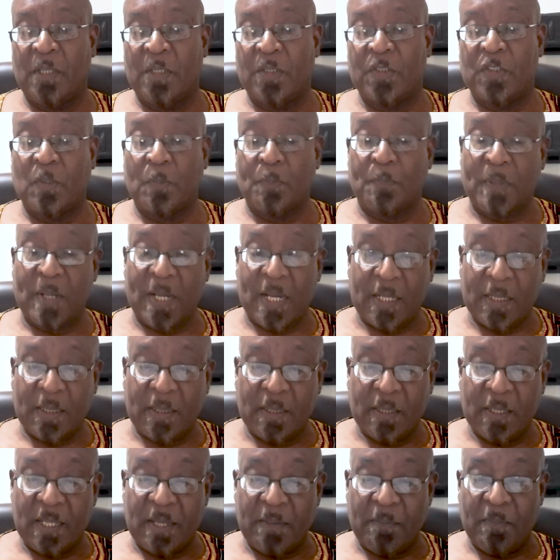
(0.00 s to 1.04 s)
So
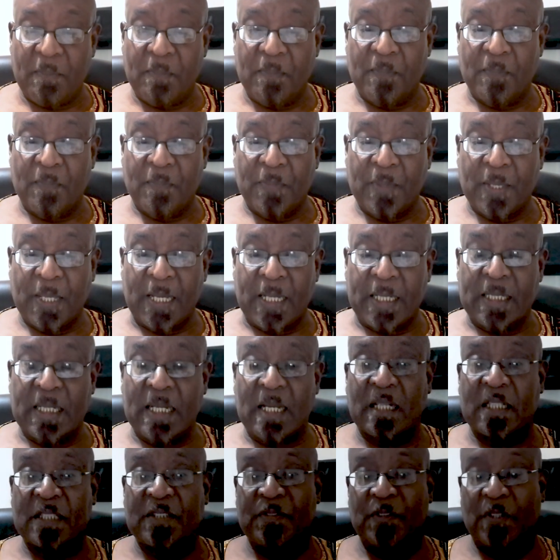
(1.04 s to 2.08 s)
pardon them and
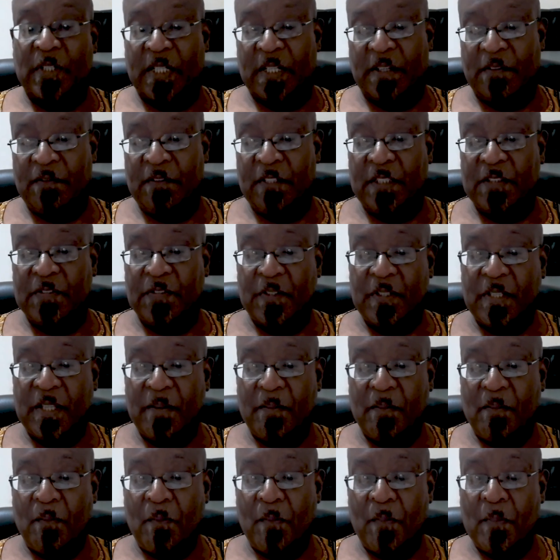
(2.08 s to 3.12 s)
ask forgiveness for
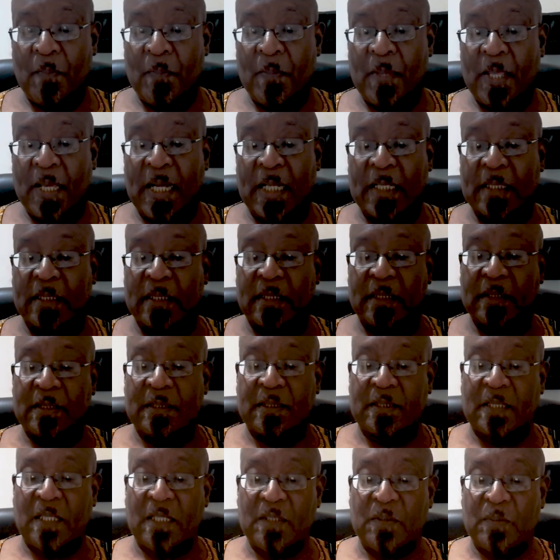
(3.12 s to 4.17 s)
them and
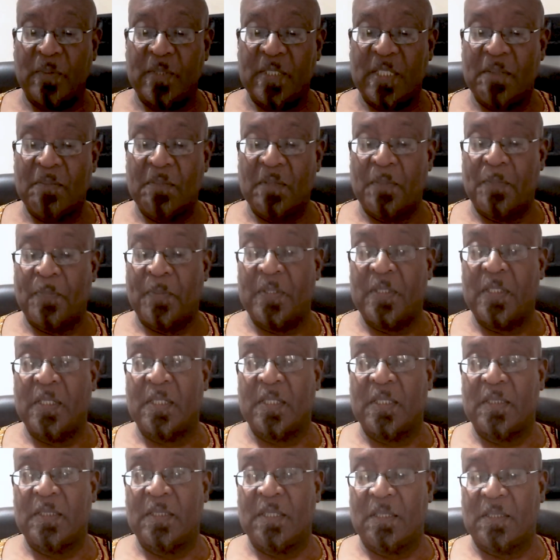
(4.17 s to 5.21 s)
consult with them upon the
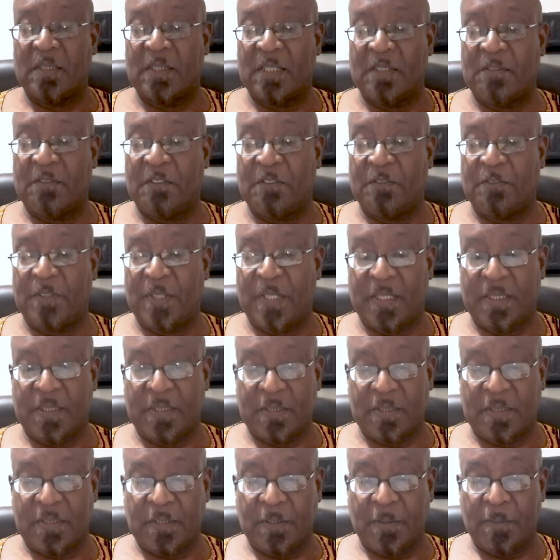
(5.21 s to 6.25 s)
conduct of
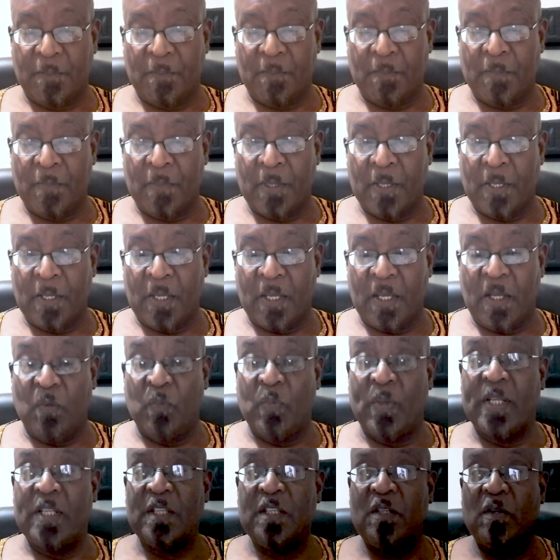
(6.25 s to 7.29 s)
affairs.
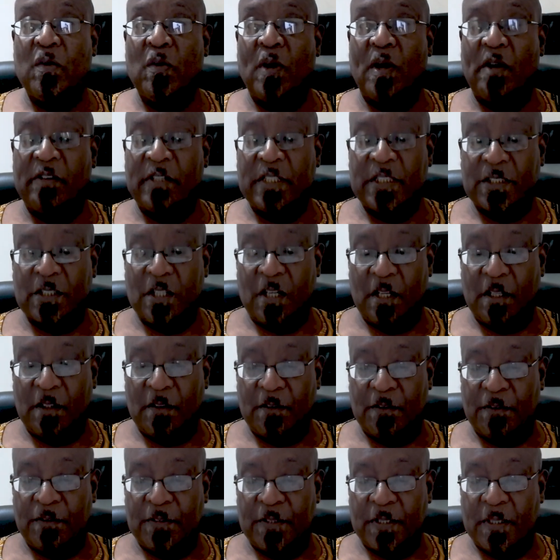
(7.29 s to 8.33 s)
And when you are
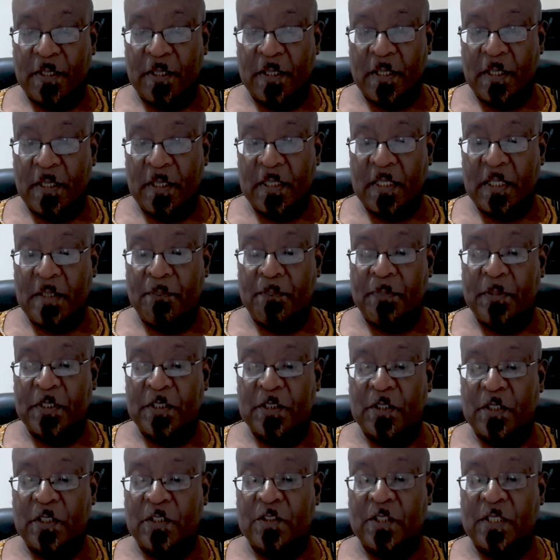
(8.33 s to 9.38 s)
resolved, then
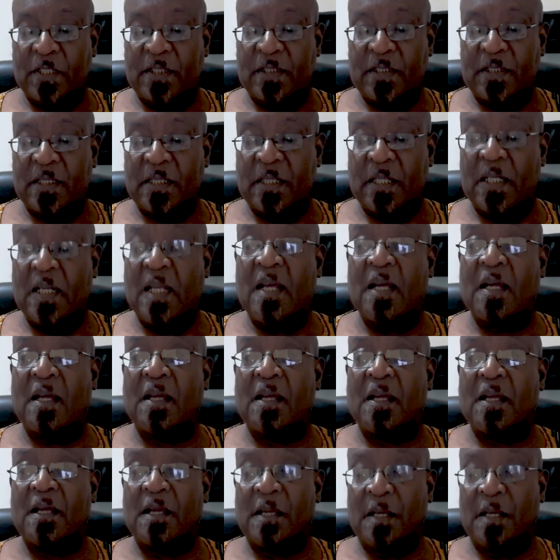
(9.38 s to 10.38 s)
put your trust in Allah.